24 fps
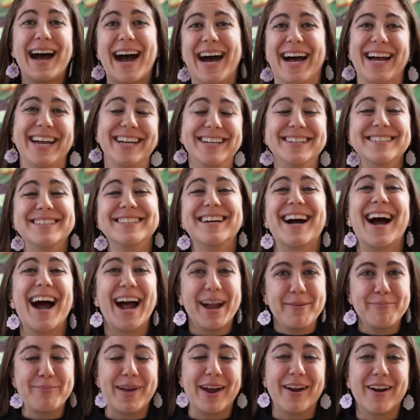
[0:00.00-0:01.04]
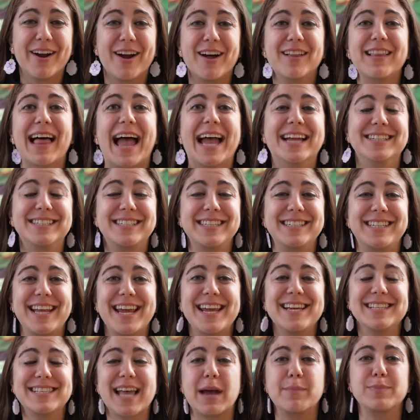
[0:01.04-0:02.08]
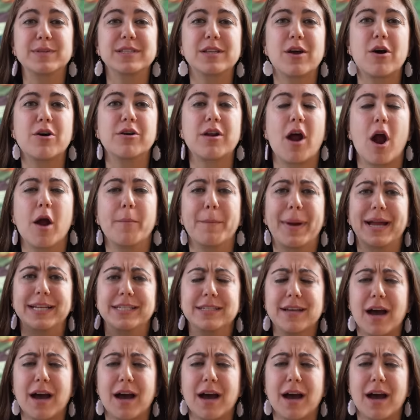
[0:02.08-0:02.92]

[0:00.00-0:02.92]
Hi, I'm Beryl, and today's episode are my